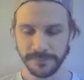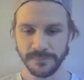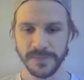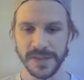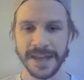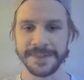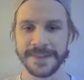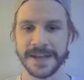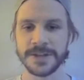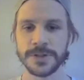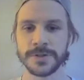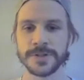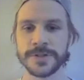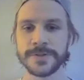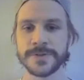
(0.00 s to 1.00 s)
and then
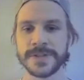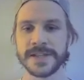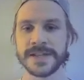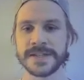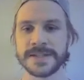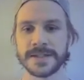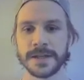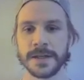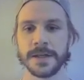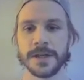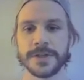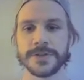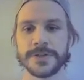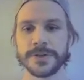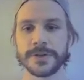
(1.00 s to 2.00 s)
you use this
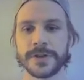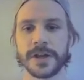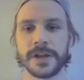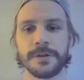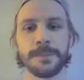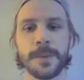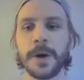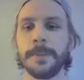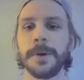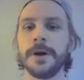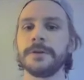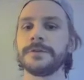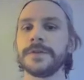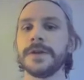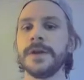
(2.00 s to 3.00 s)
to kind of pop
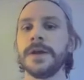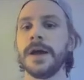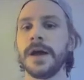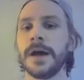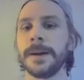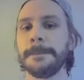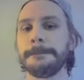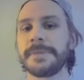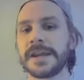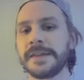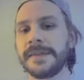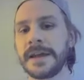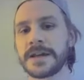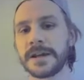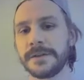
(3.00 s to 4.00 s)
off. But
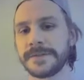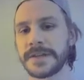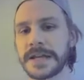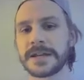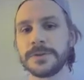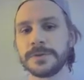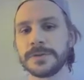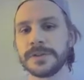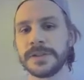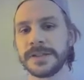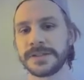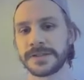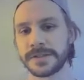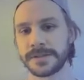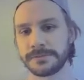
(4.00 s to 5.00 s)
in that kind of deck,
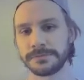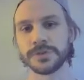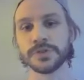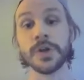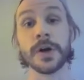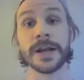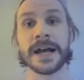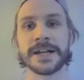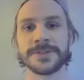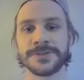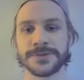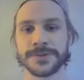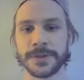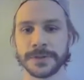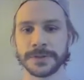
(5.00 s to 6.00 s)
it's not as
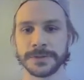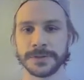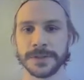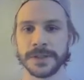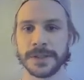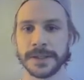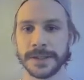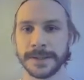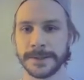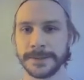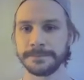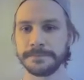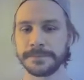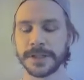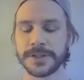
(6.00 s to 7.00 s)
strong.
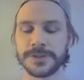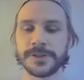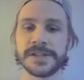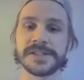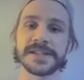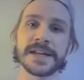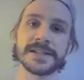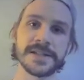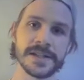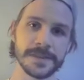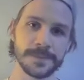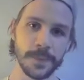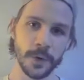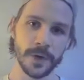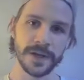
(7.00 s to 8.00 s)
Because you need to get to this
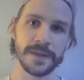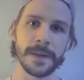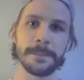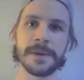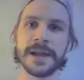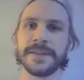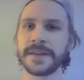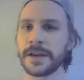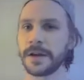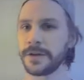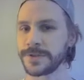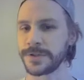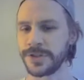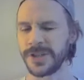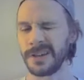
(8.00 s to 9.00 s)
point and then play the
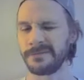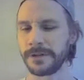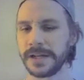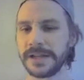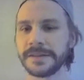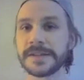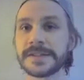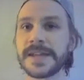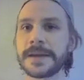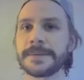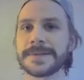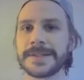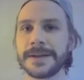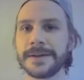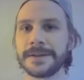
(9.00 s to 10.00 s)
cards generally in the
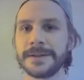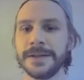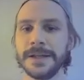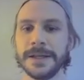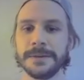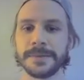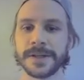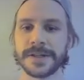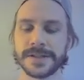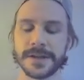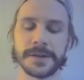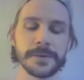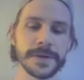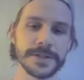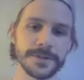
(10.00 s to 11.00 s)
same turn, because
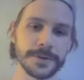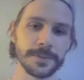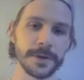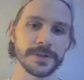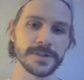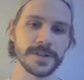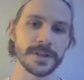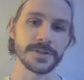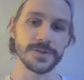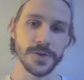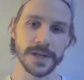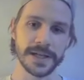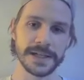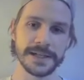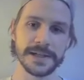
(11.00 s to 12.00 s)
otherwise your opponent's going to
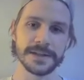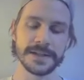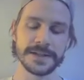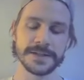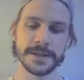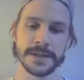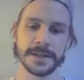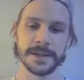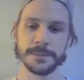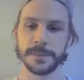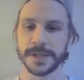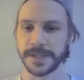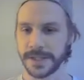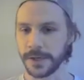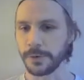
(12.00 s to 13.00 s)
try and clear this.
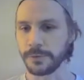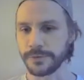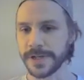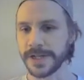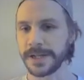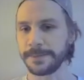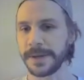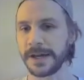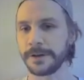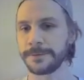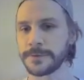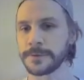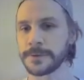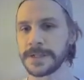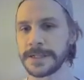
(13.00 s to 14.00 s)
But still, really powerful,